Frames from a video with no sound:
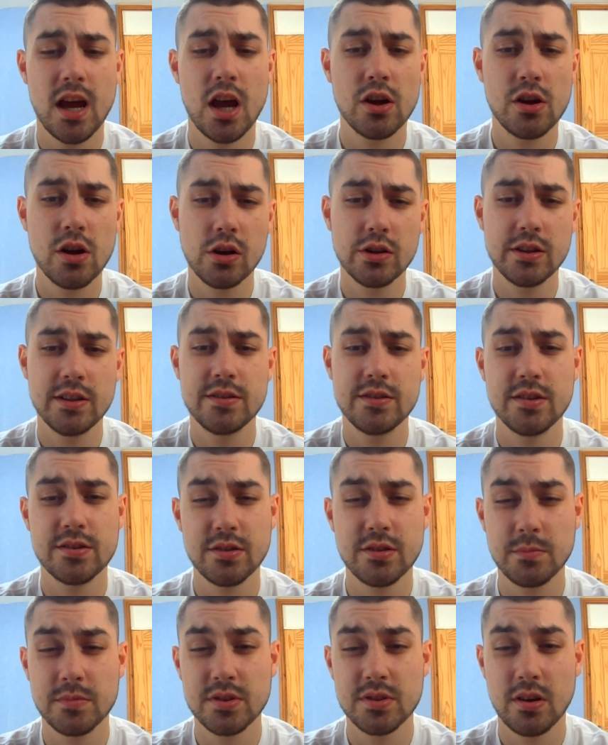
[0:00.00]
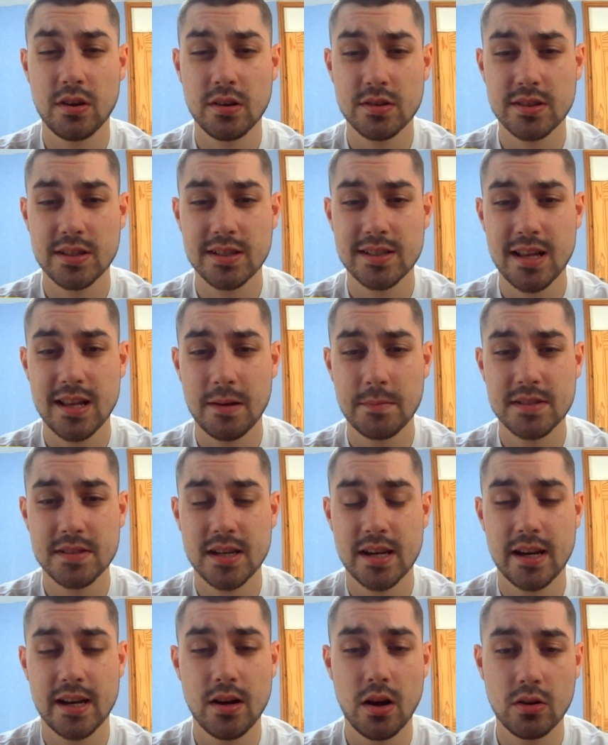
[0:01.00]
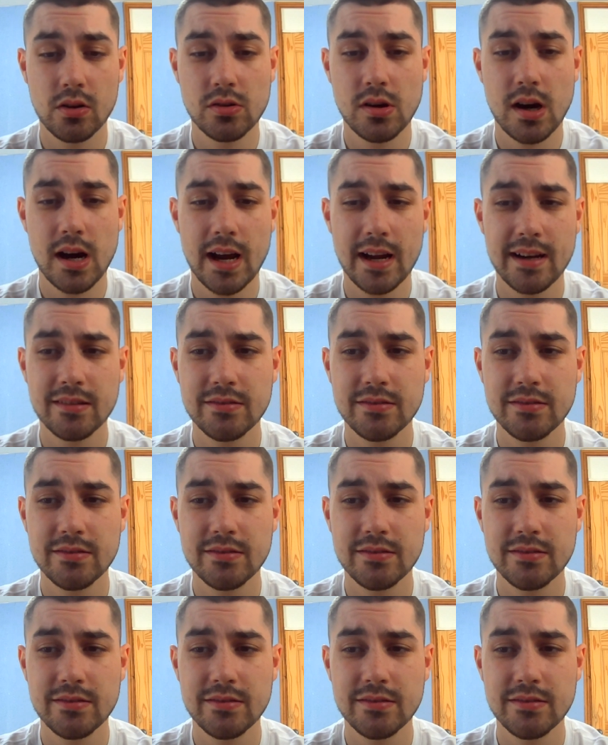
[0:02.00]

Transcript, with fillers: according to some sources that I'm seeing online,